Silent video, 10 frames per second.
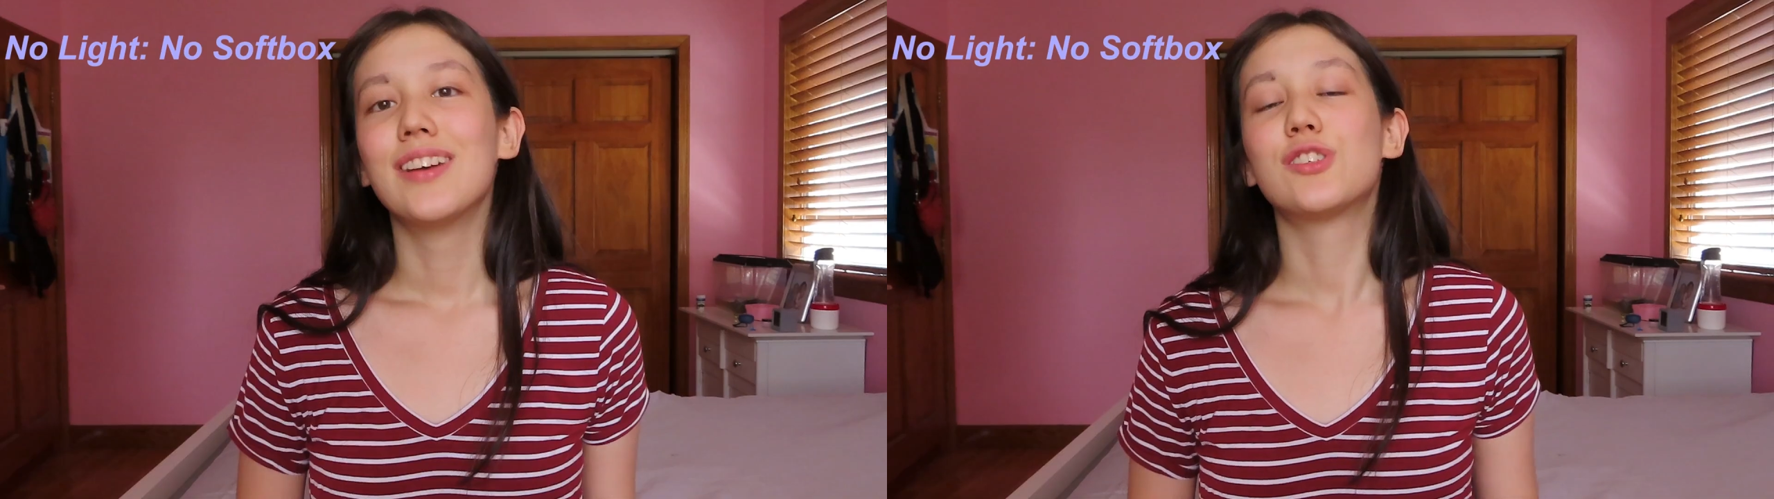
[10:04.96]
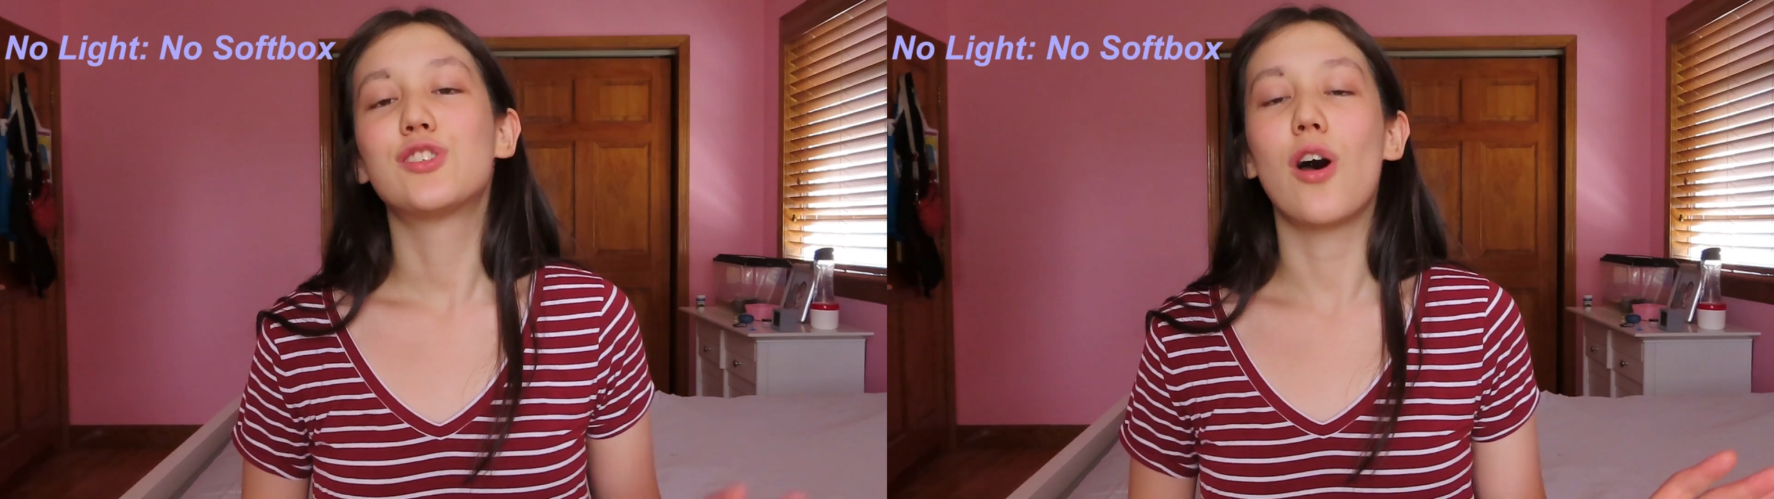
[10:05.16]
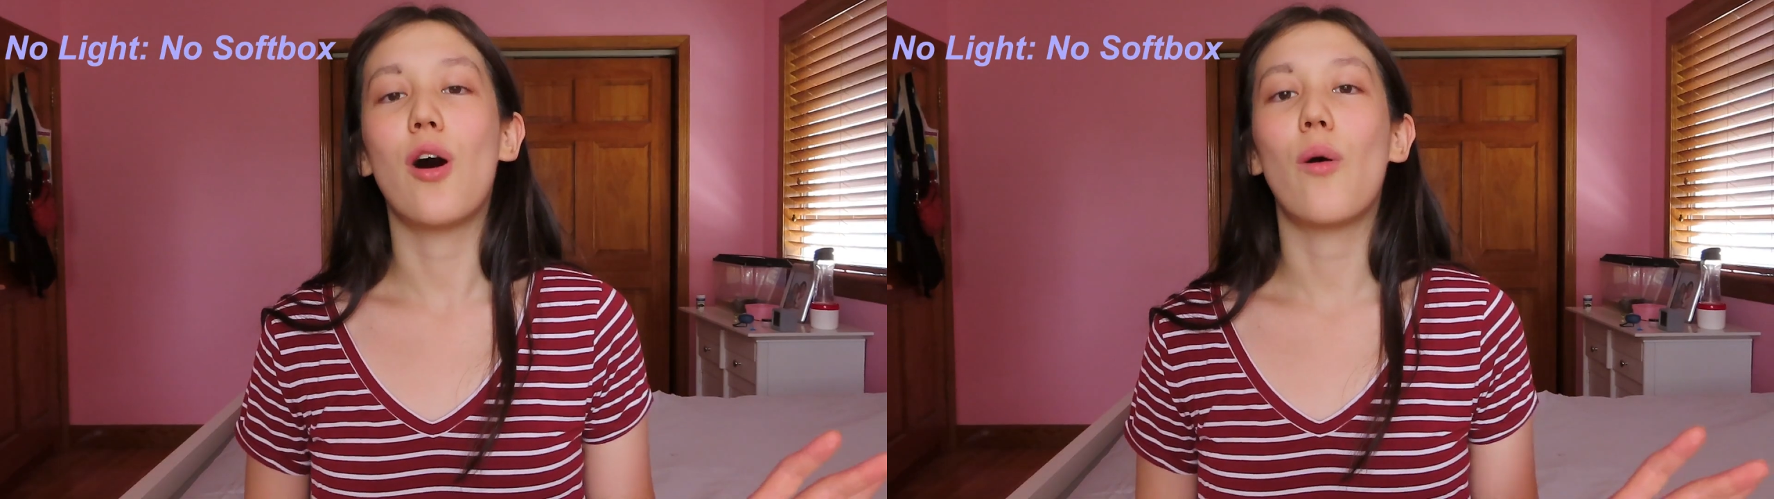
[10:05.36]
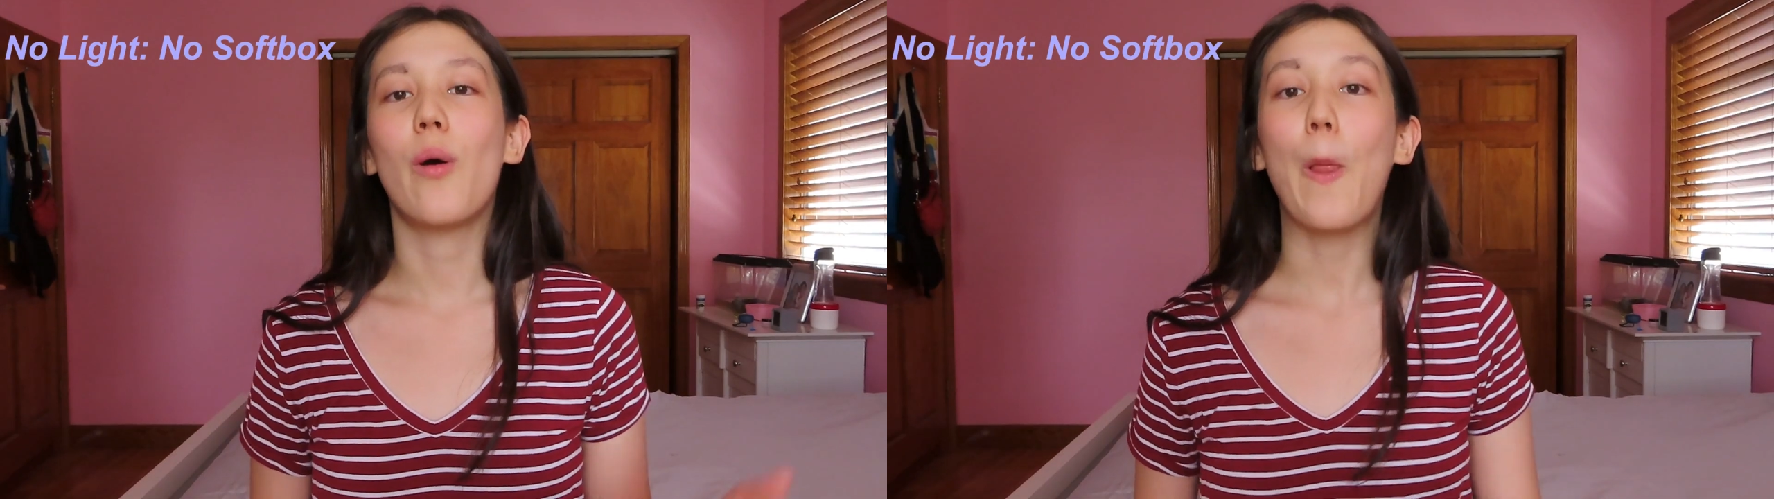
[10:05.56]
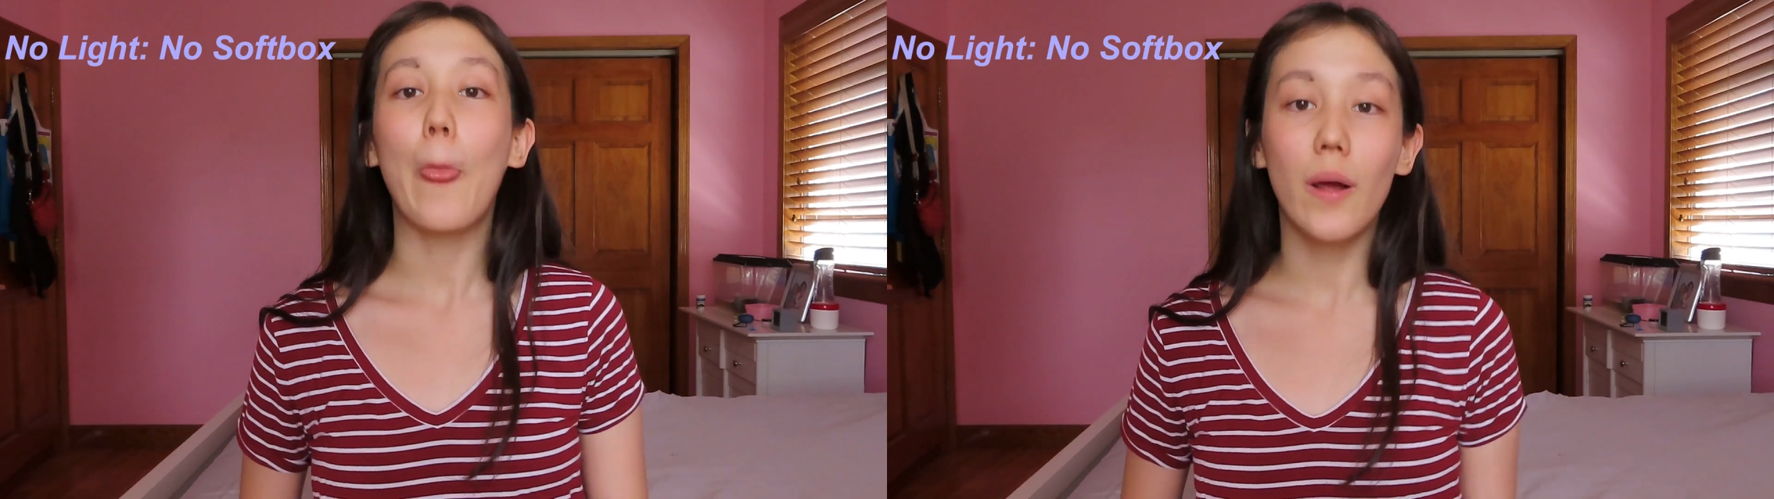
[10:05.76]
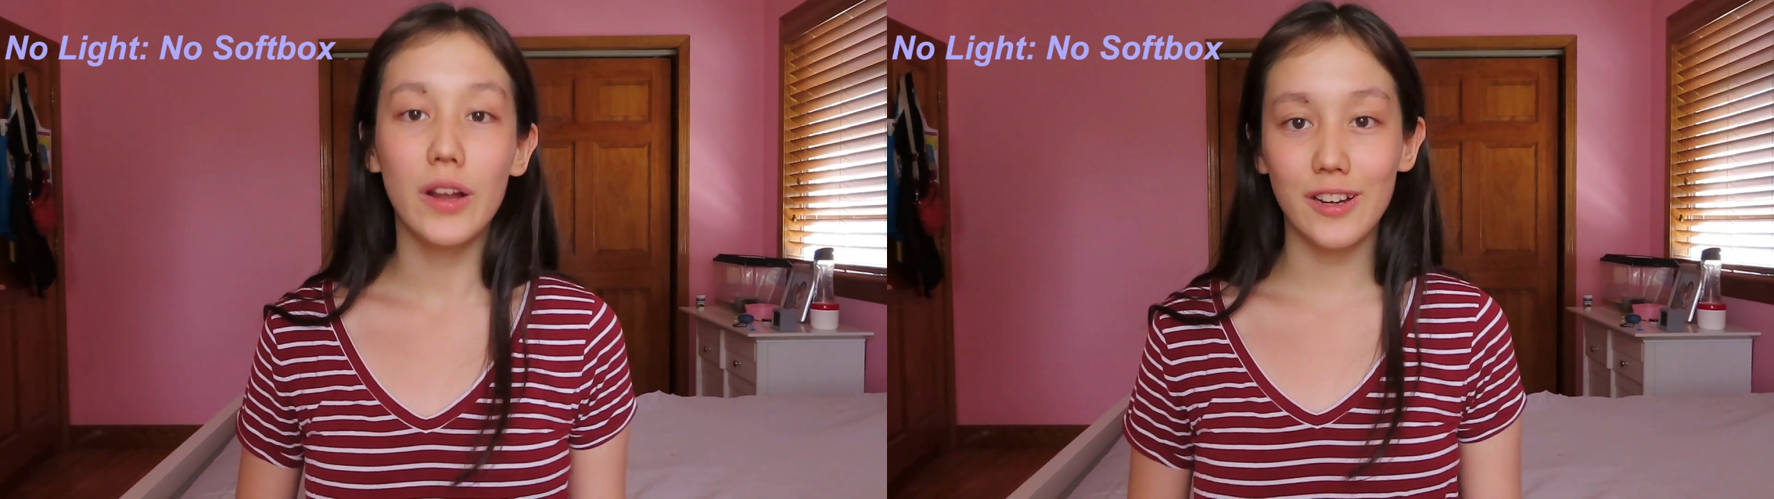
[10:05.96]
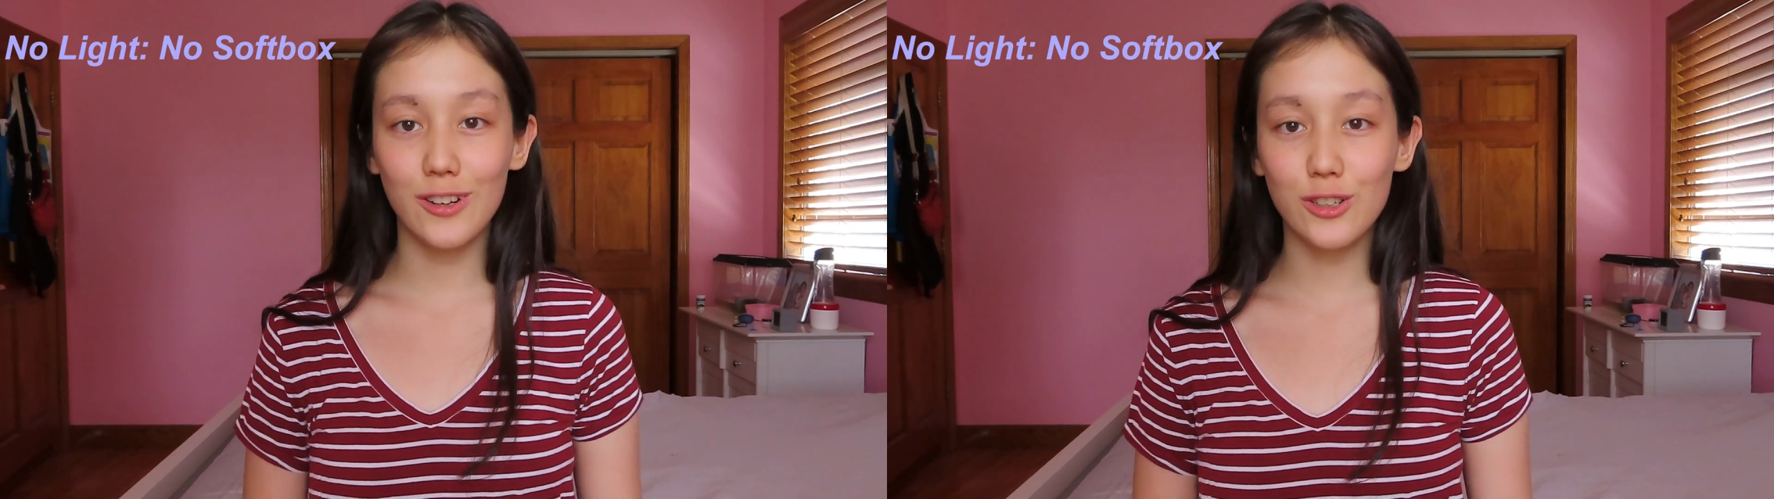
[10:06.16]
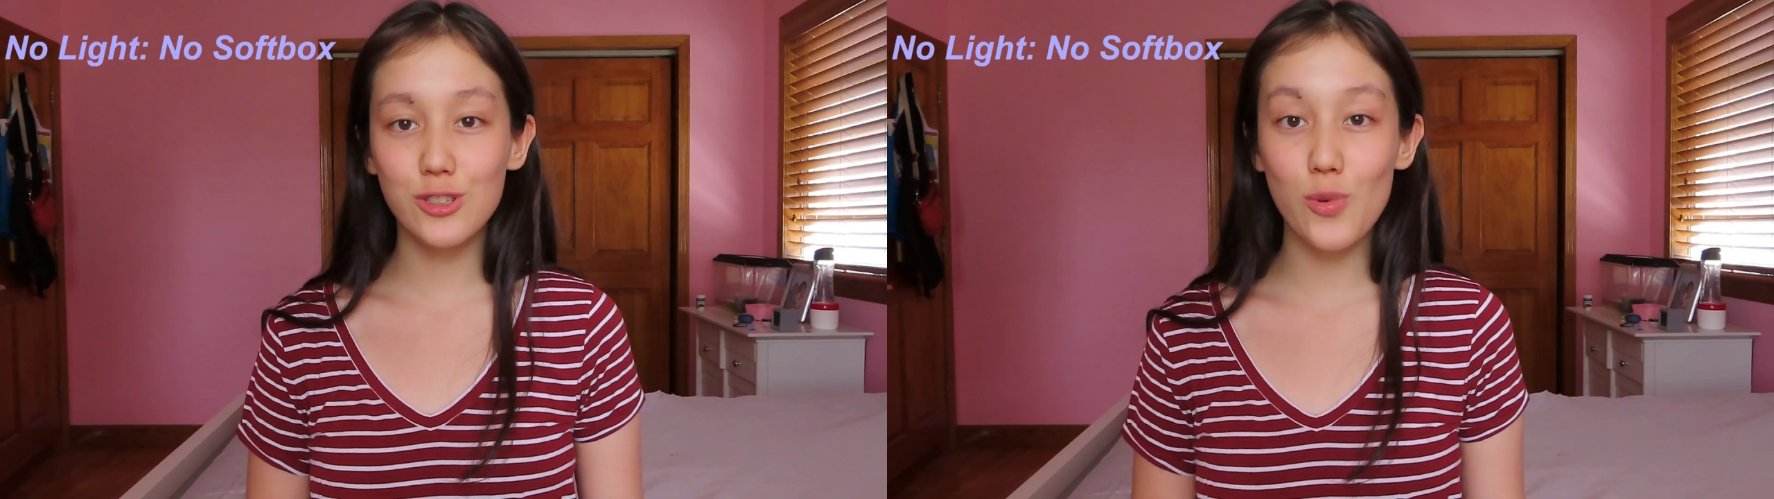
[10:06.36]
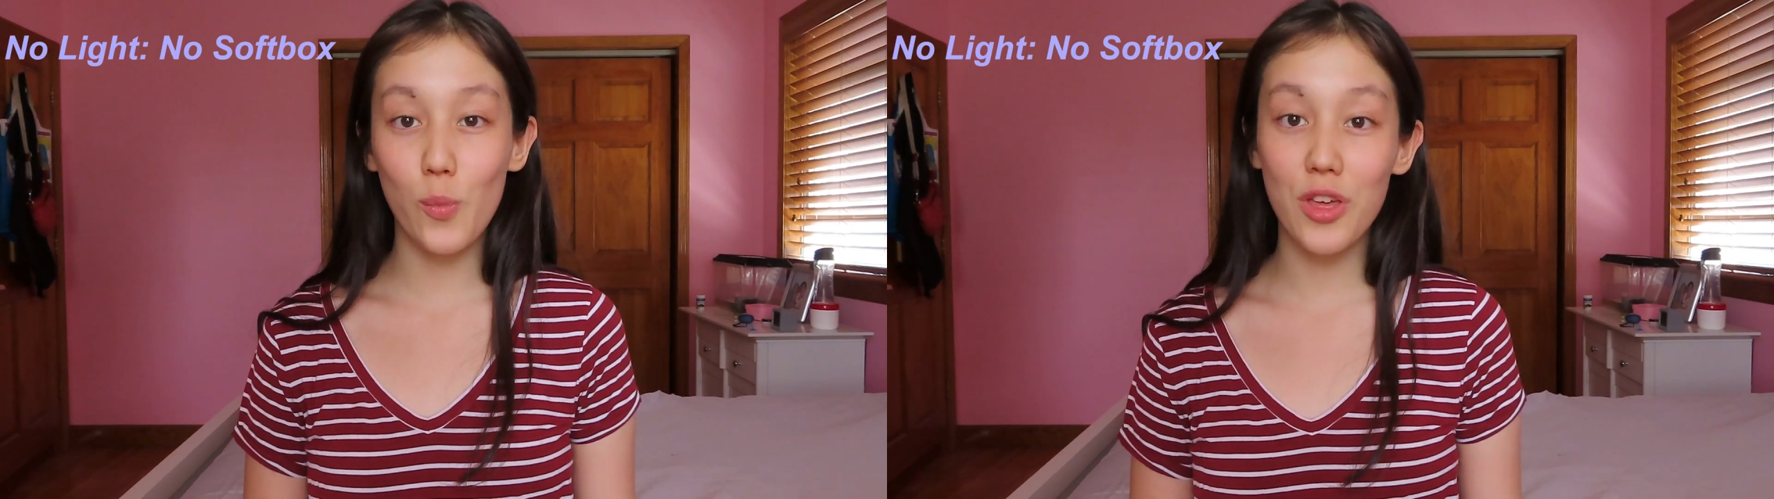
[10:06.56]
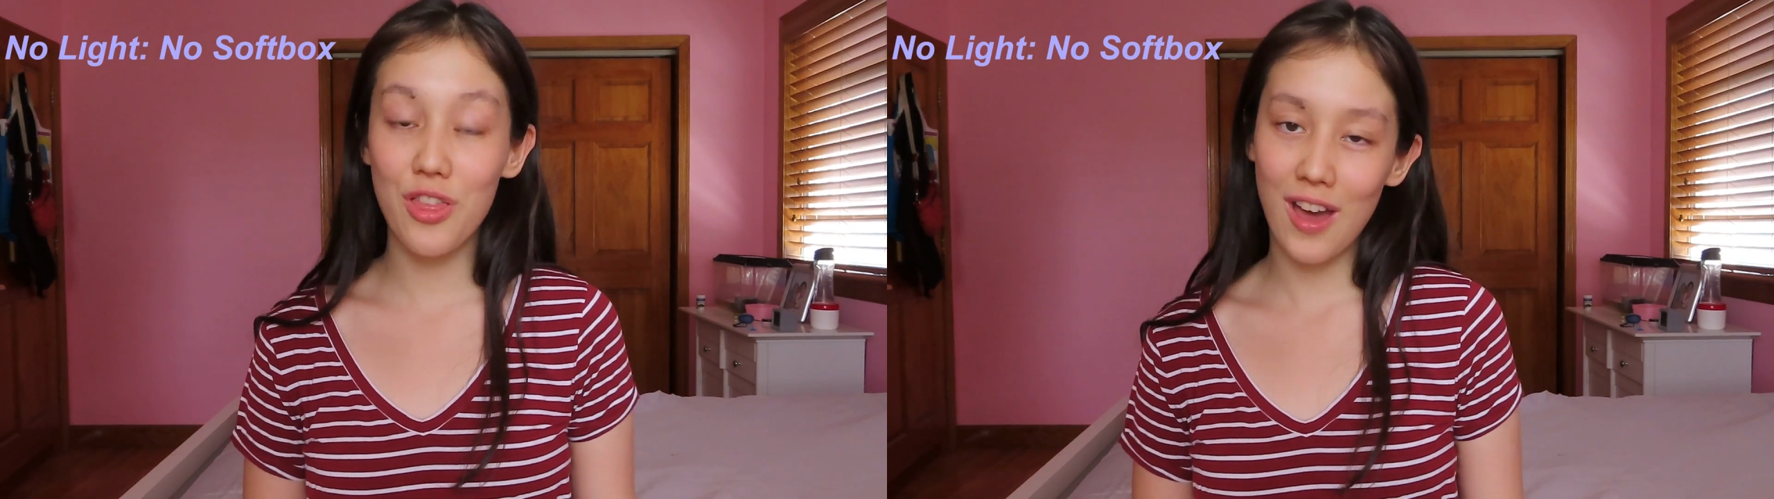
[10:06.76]
So here's
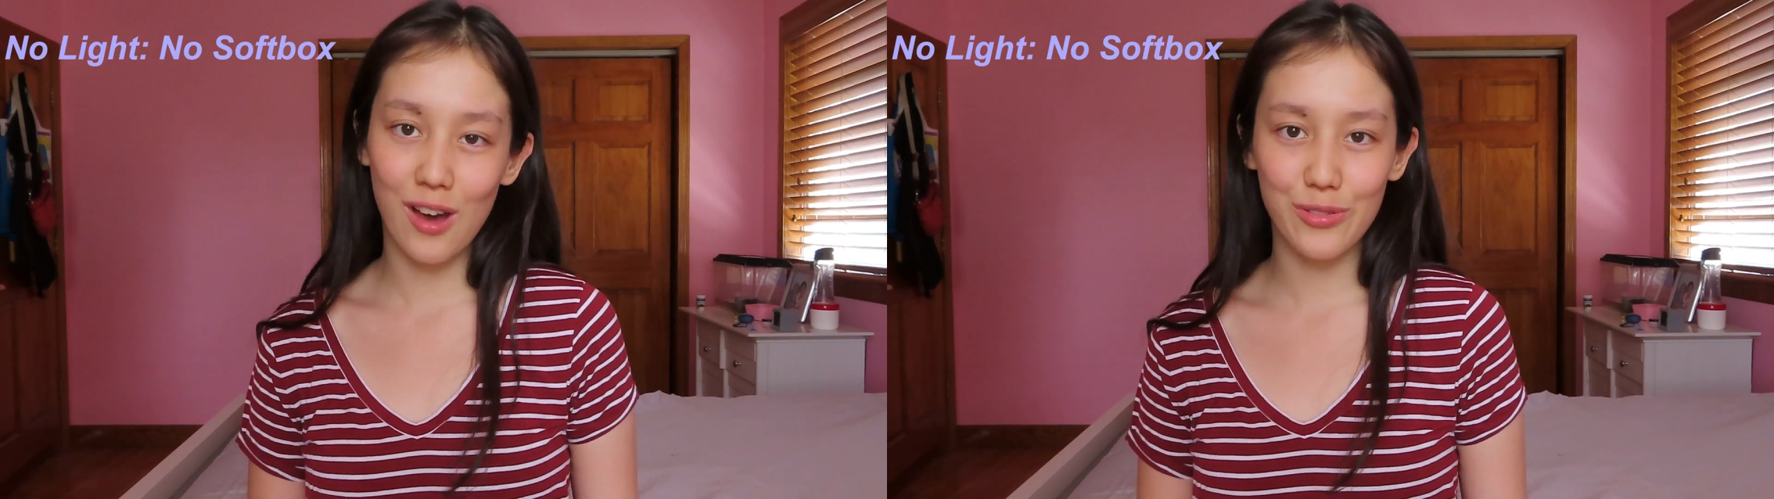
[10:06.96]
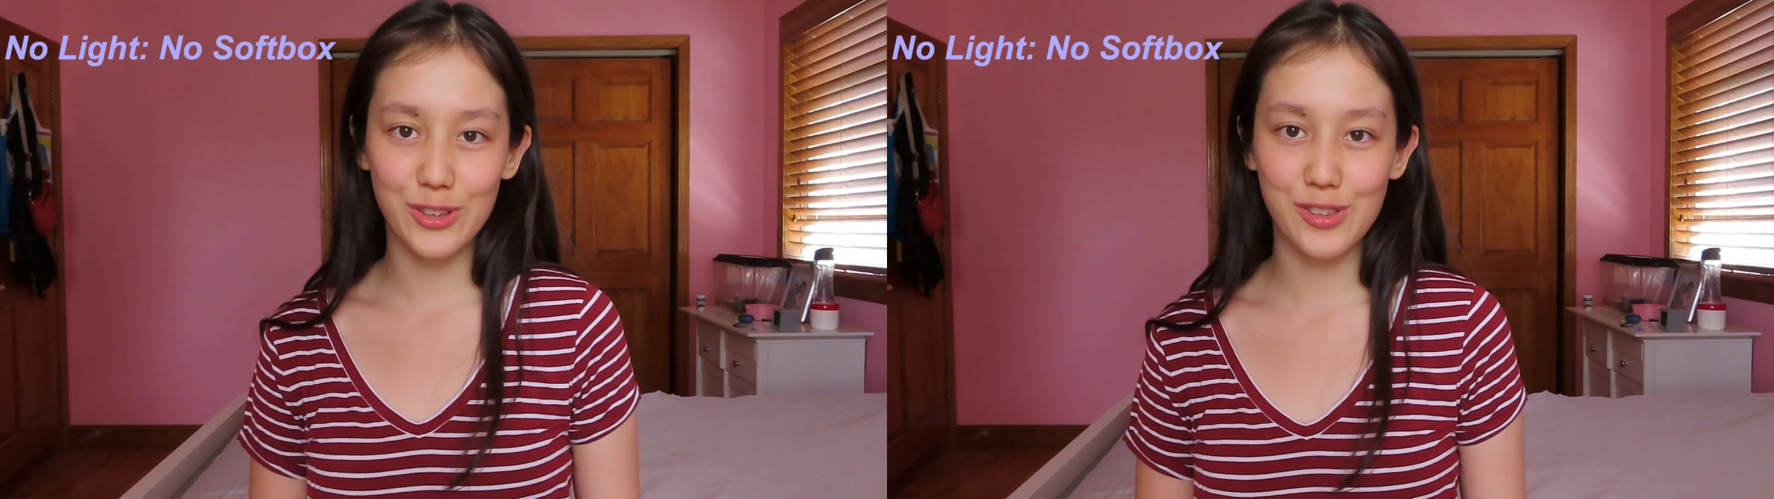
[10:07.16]
without the